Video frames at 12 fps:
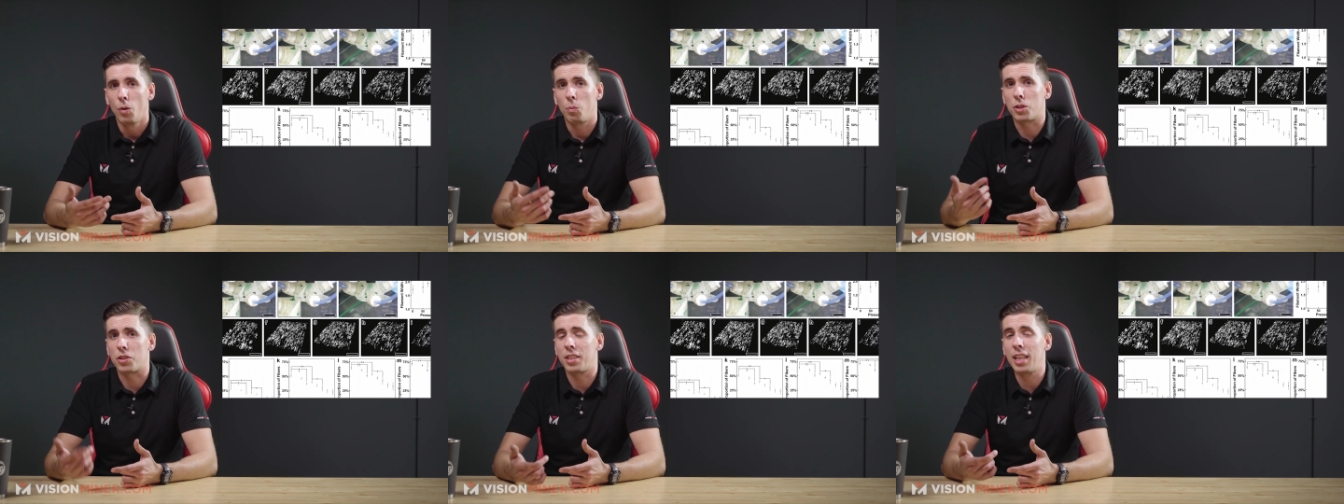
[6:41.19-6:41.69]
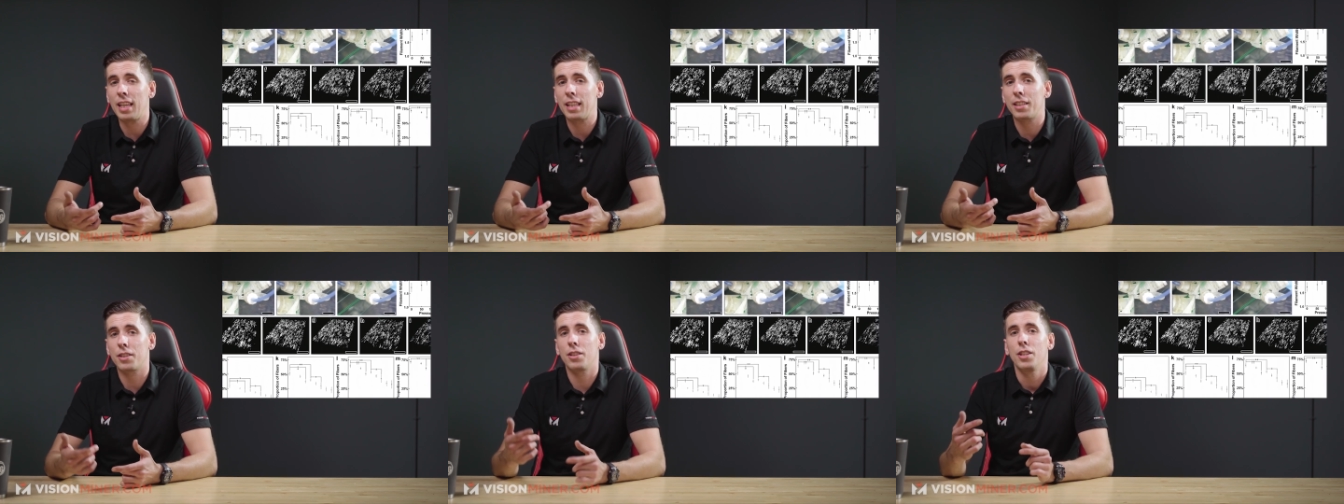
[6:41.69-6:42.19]
which
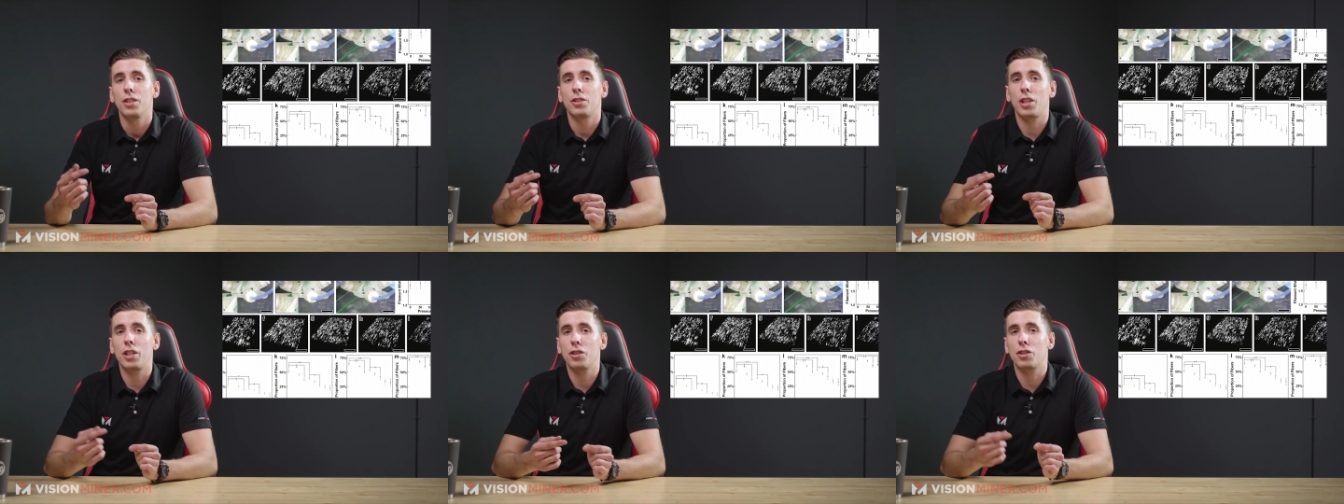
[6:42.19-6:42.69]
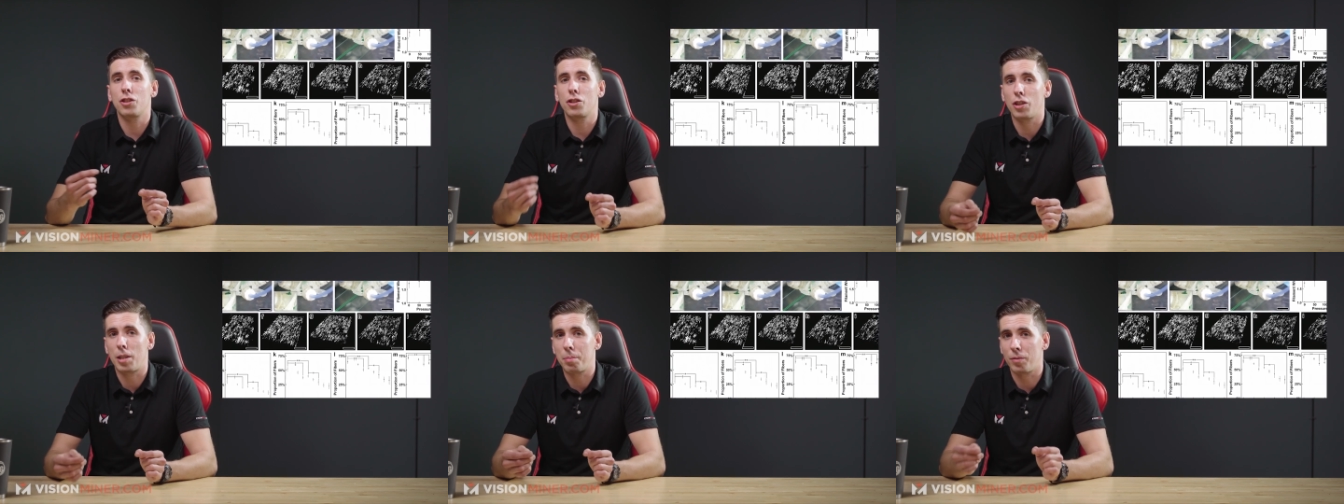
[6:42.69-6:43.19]
then change the
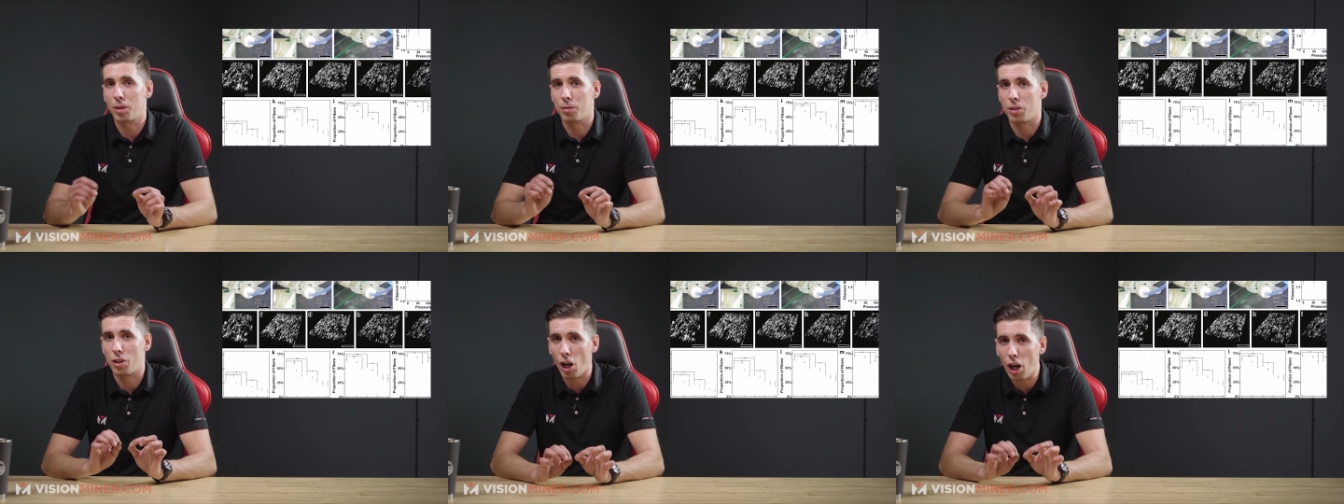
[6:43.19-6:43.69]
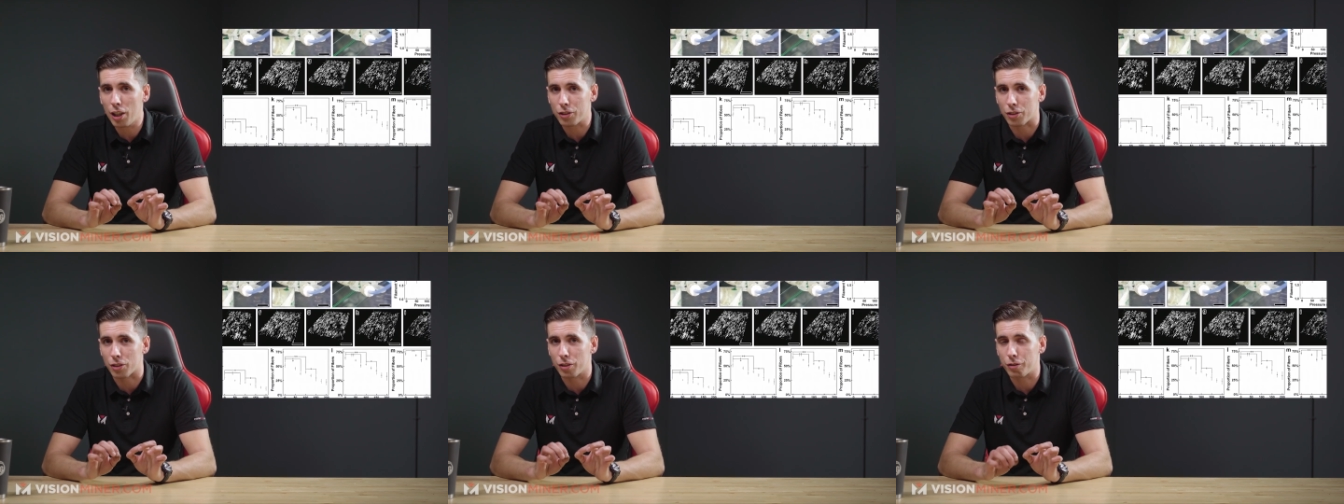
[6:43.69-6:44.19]
shape of the
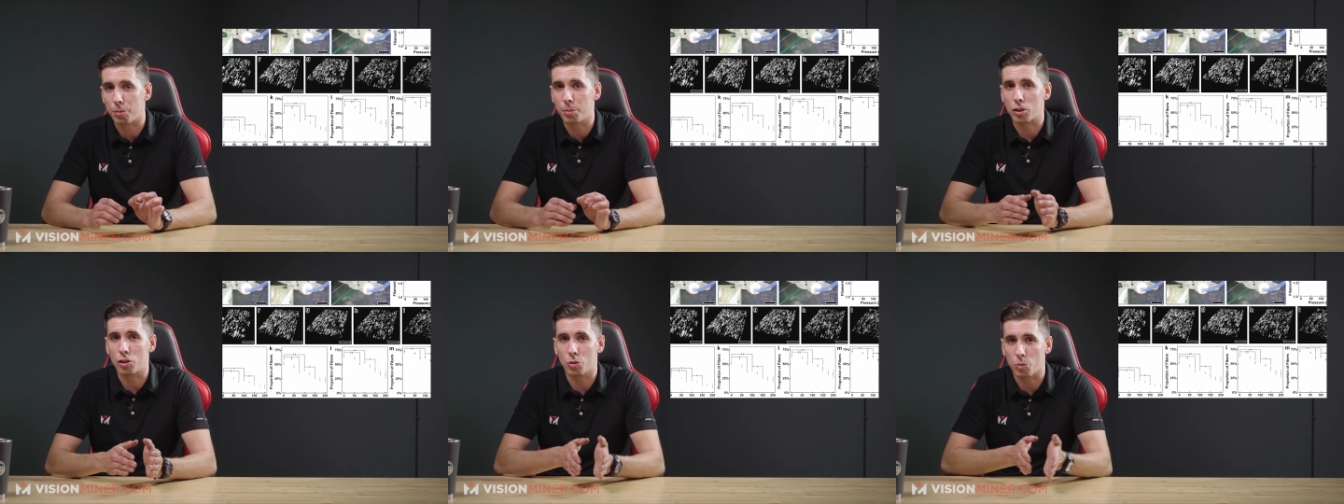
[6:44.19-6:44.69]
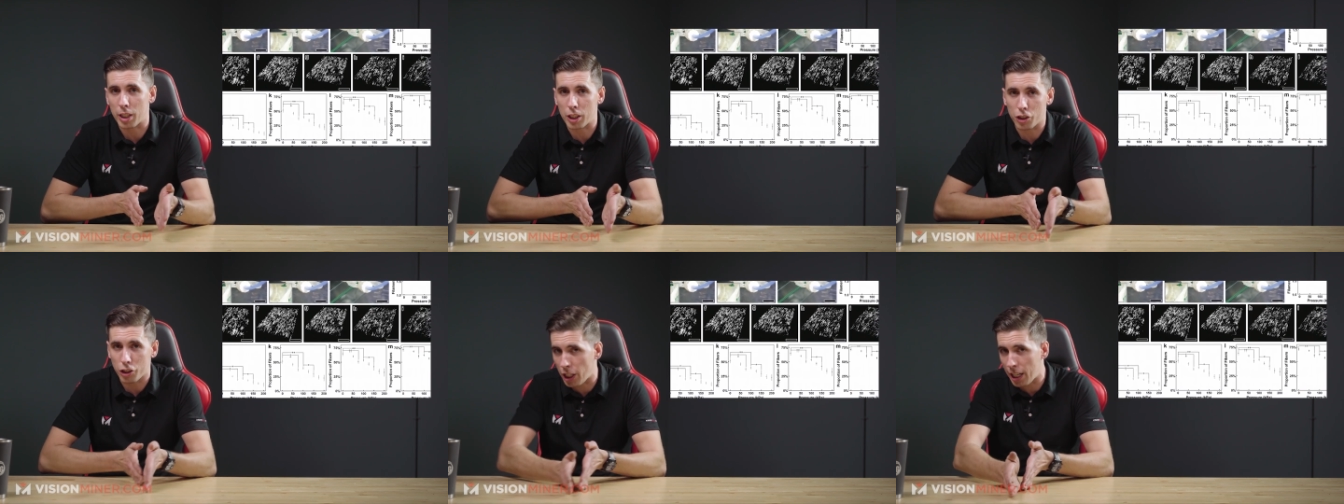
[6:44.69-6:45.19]
nozzle from a
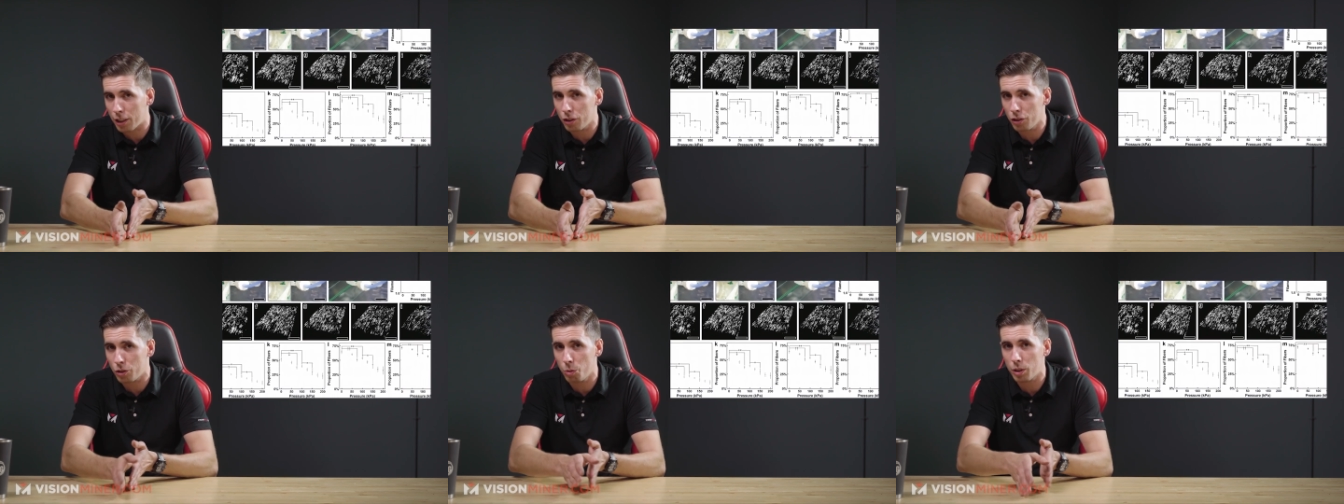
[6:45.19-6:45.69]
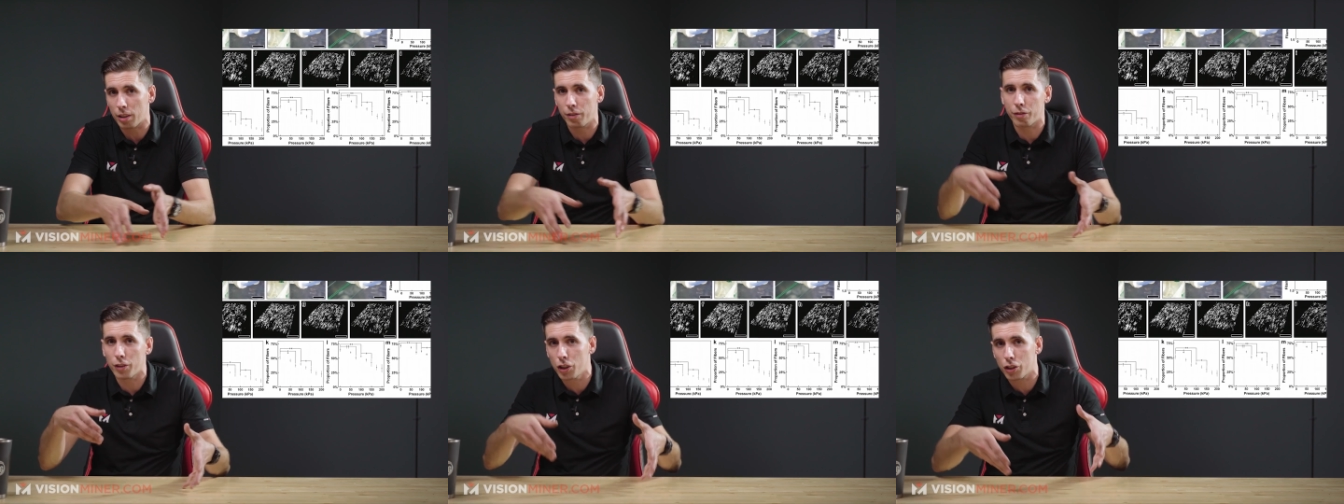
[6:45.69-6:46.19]
straight channel to a
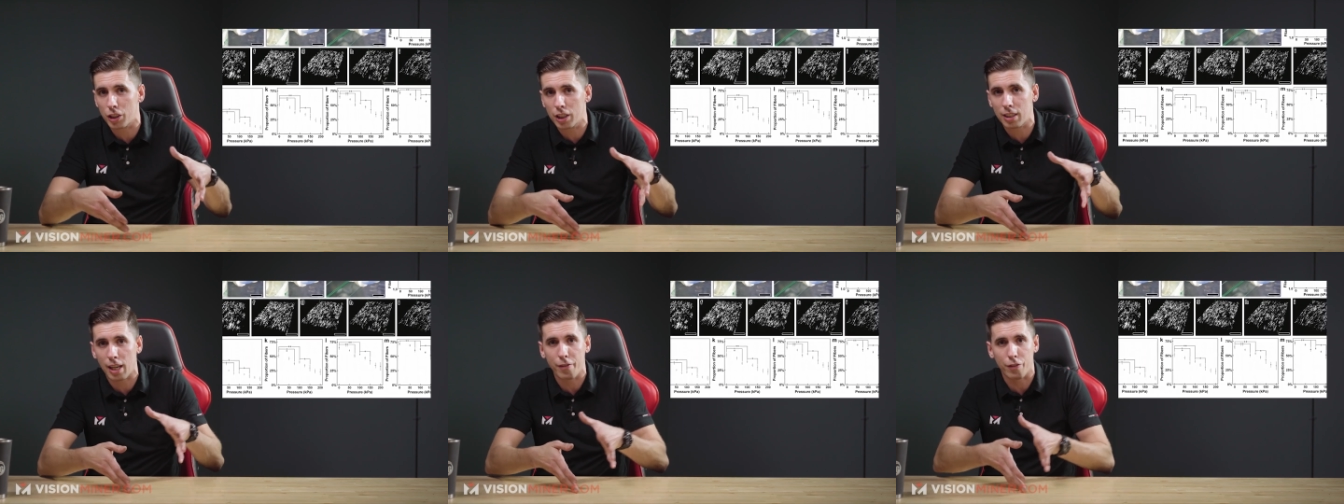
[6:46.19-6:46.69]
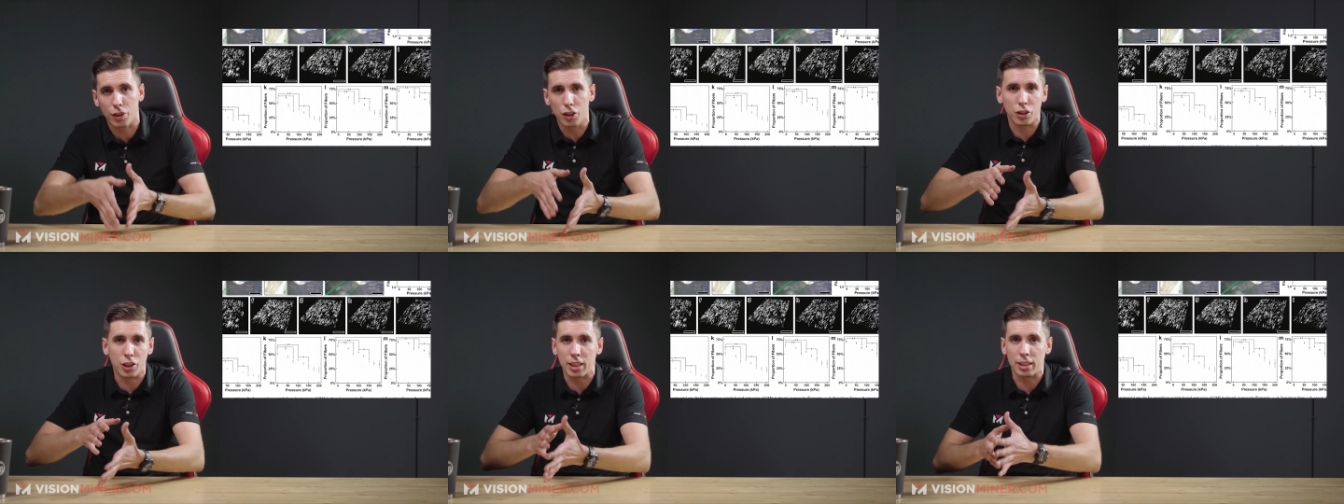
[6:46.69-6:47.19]
converging,
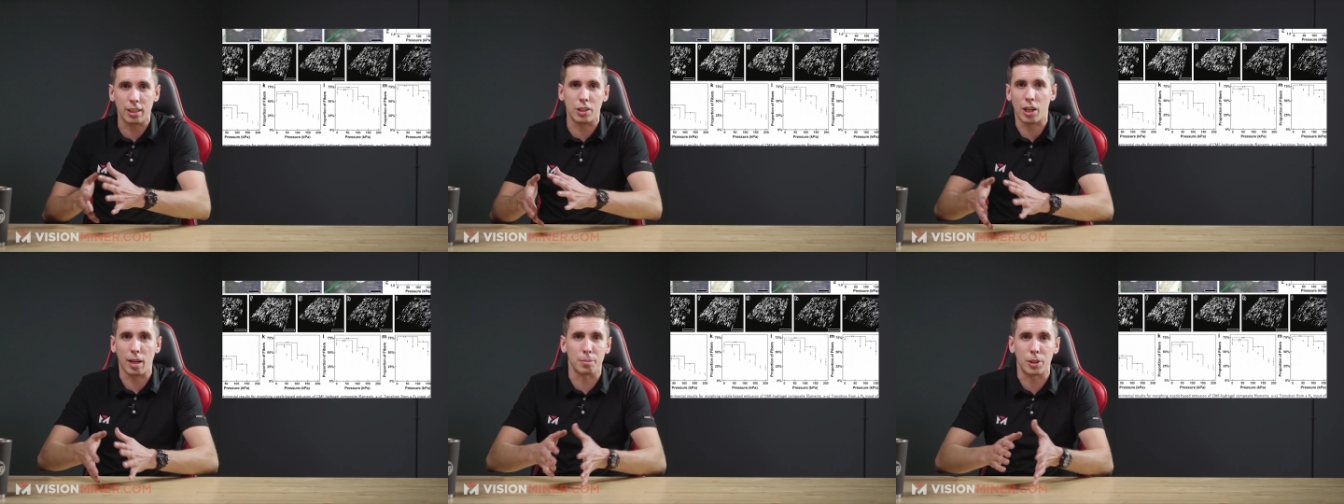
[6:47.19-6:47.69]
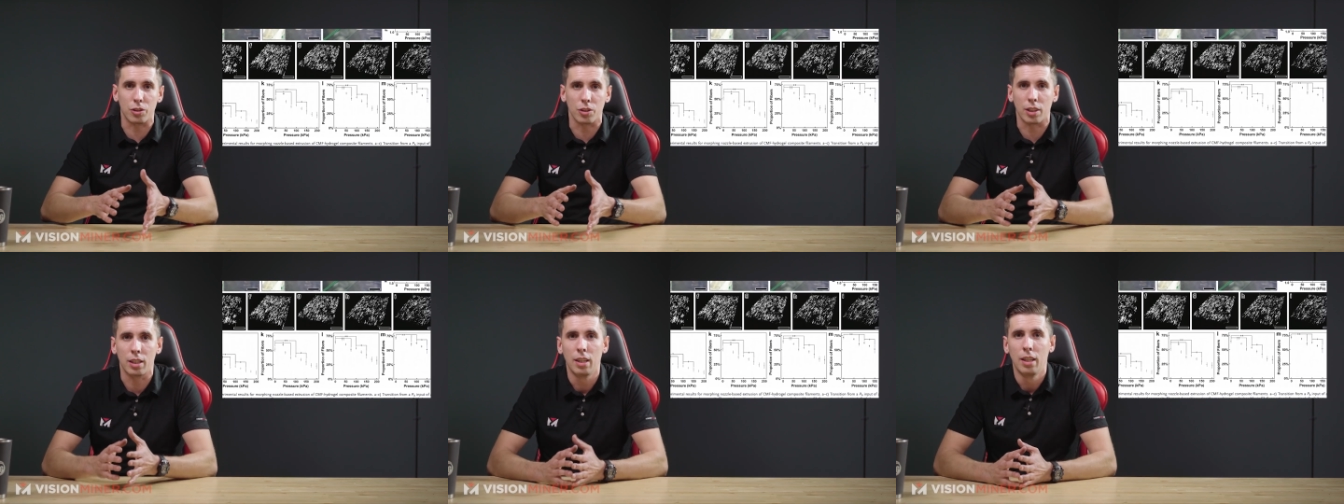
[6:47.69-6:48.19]
diverging
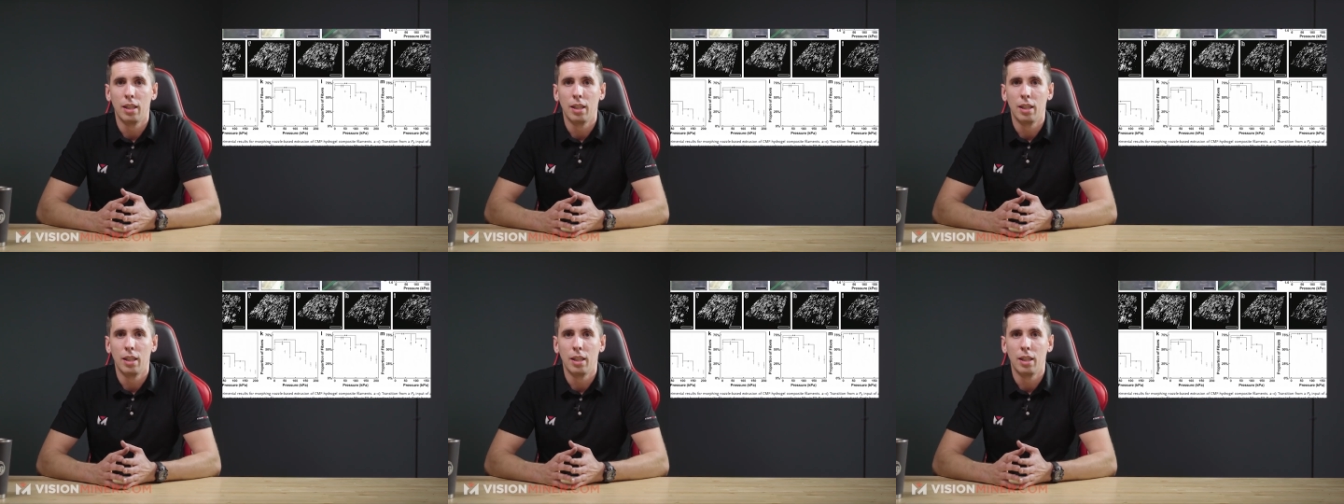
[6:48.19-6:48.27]
geometry,